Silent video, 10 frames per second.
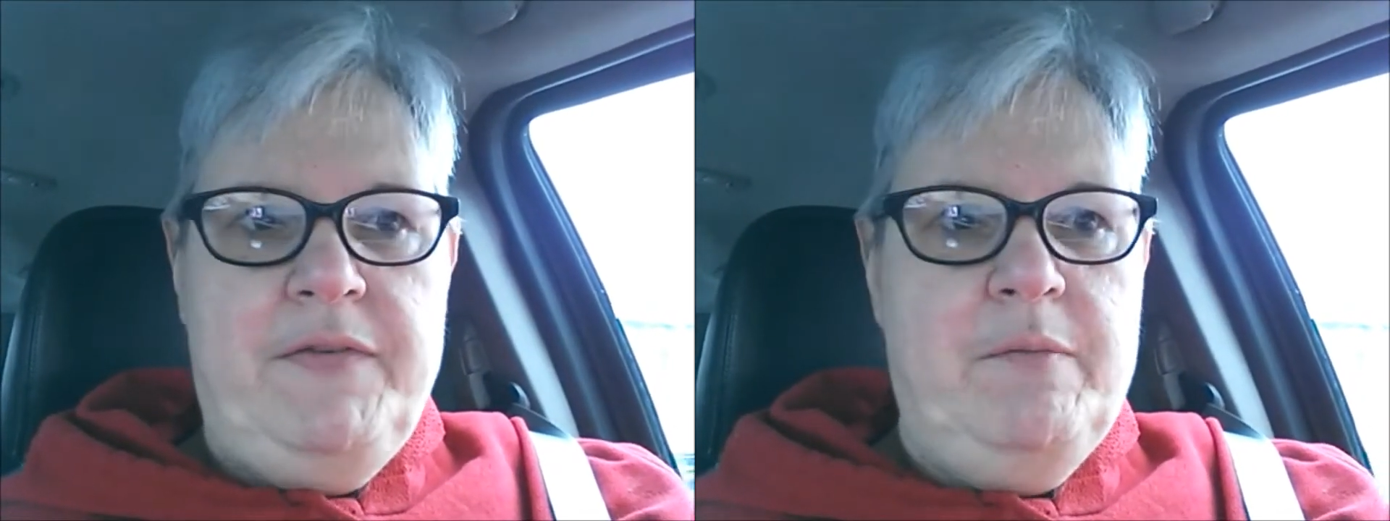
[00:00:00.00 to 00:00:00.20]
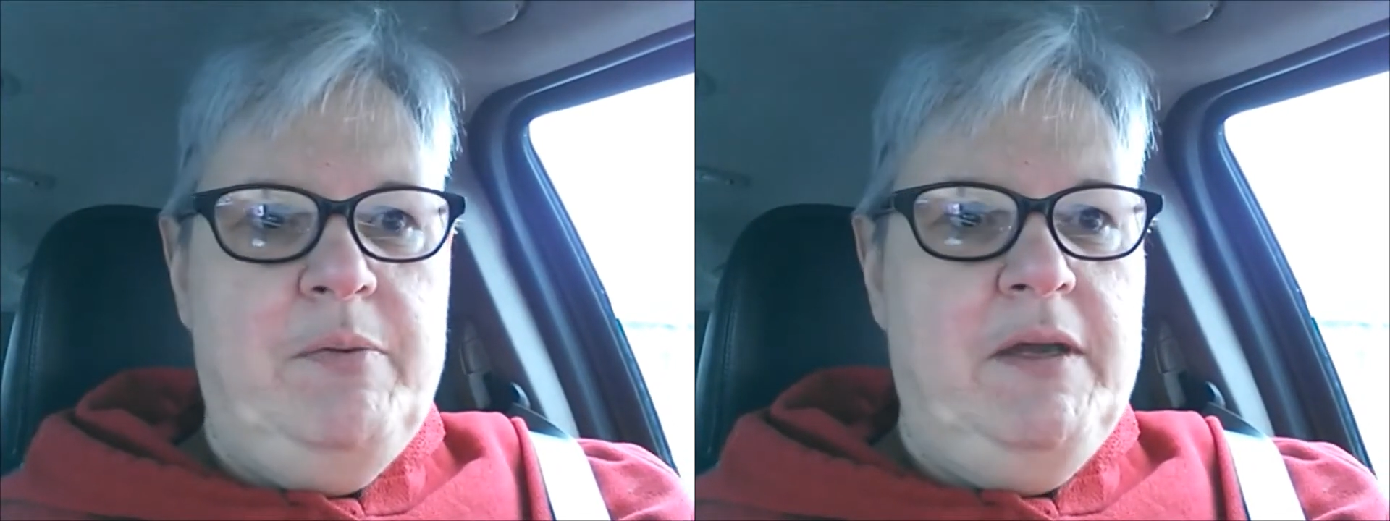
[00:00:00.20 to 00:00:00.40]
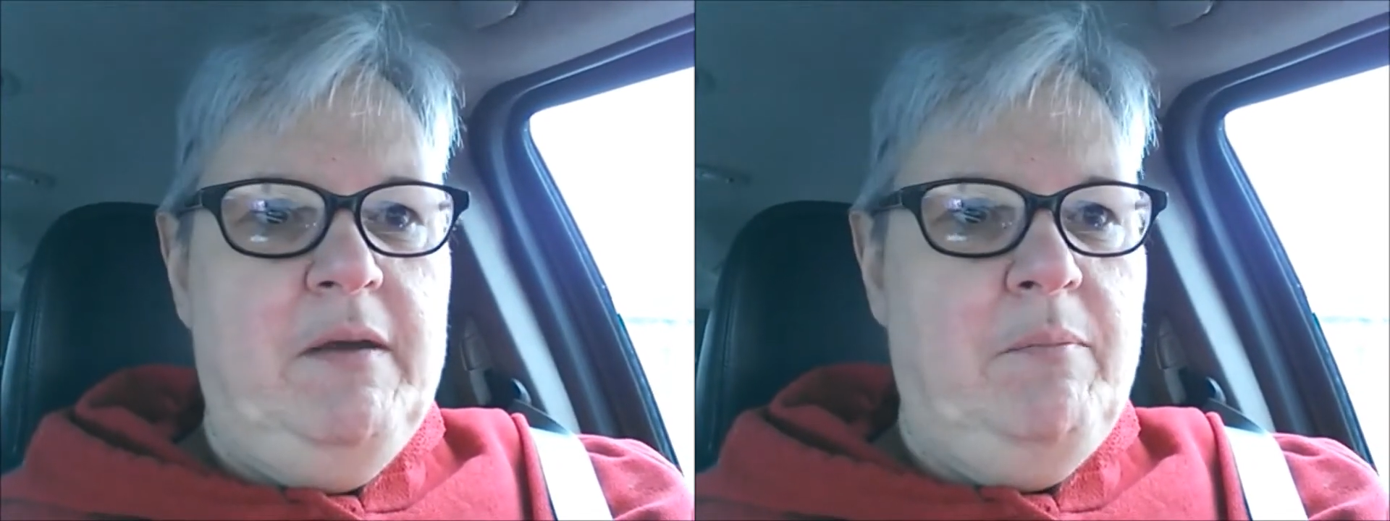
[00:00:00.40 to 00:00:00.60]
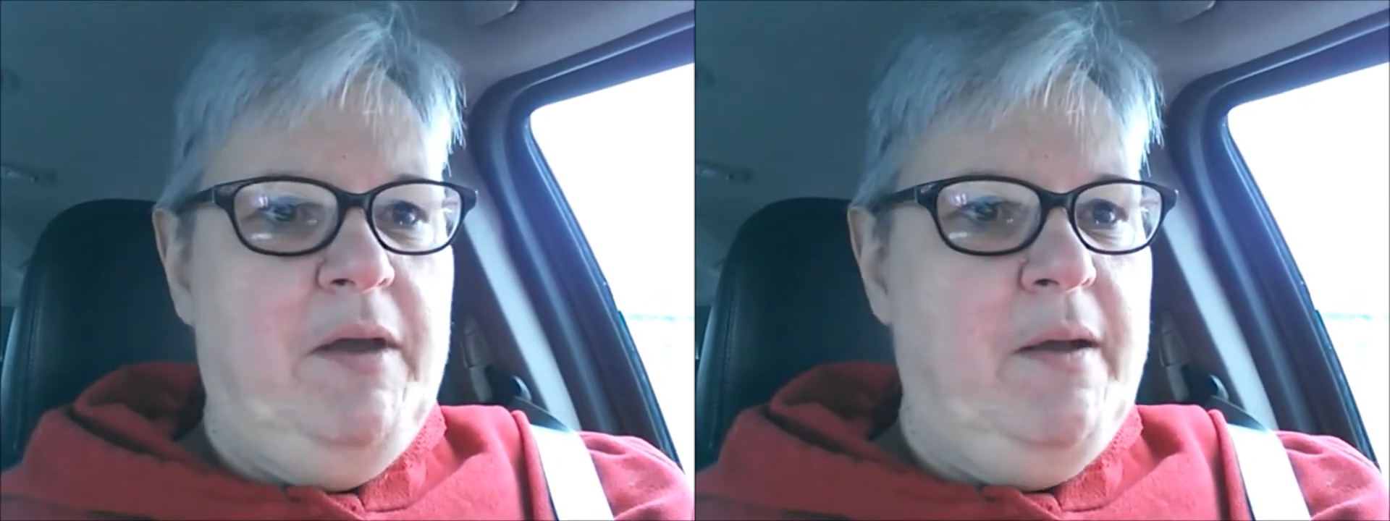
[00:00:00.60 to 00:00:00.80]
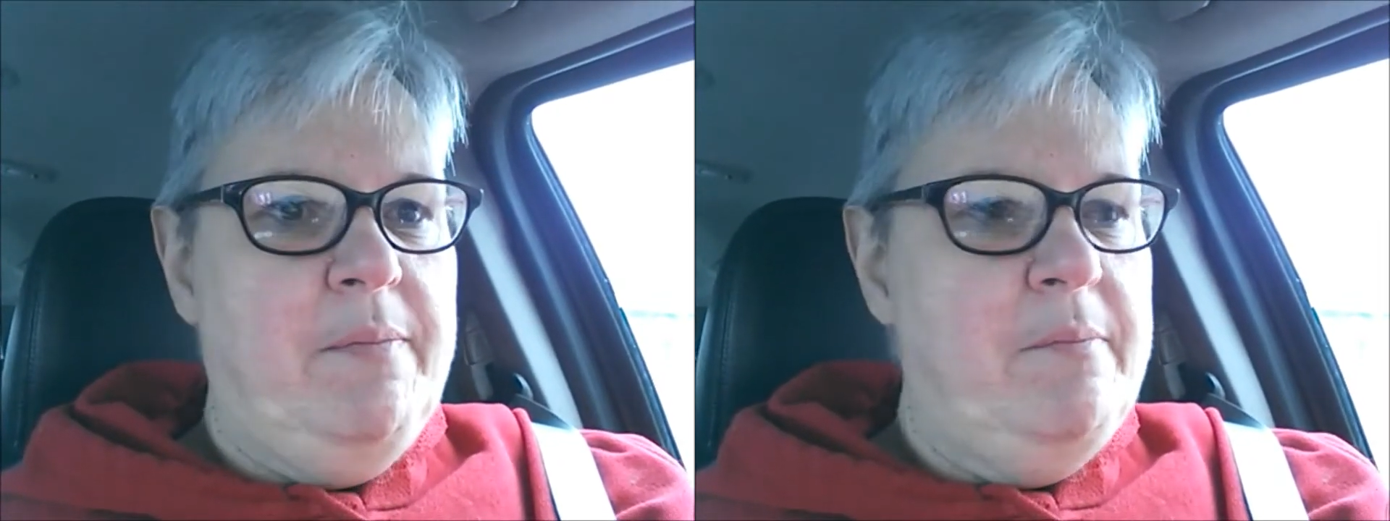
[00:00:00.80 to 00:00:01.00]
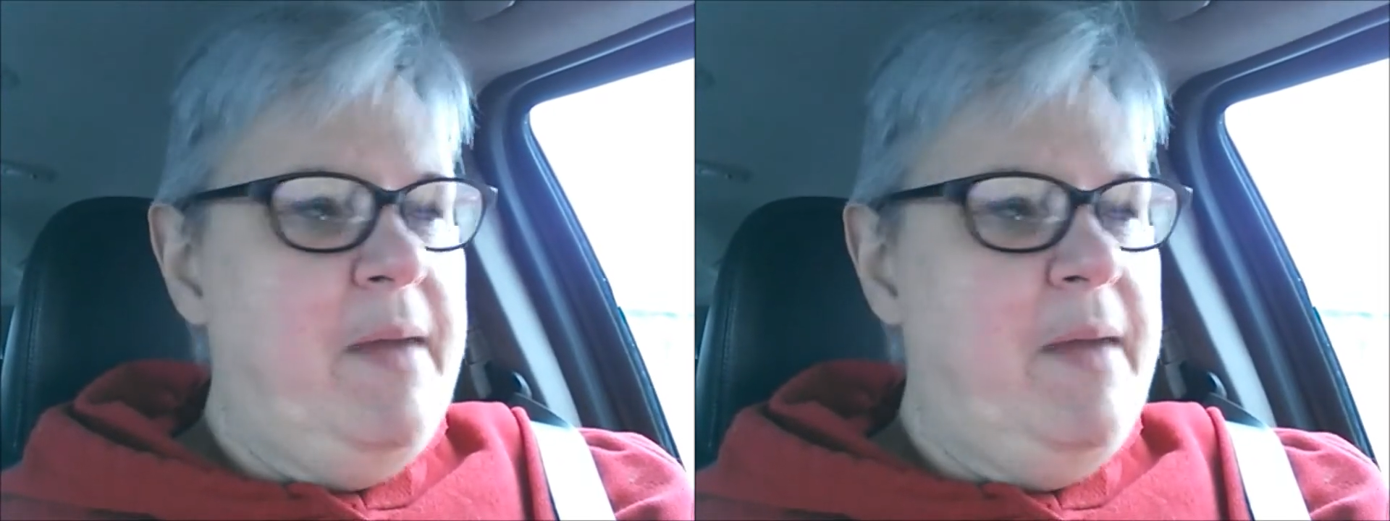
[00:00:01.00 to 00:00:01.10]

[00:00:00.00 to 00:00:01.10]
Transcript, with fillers: so Pete can pick up the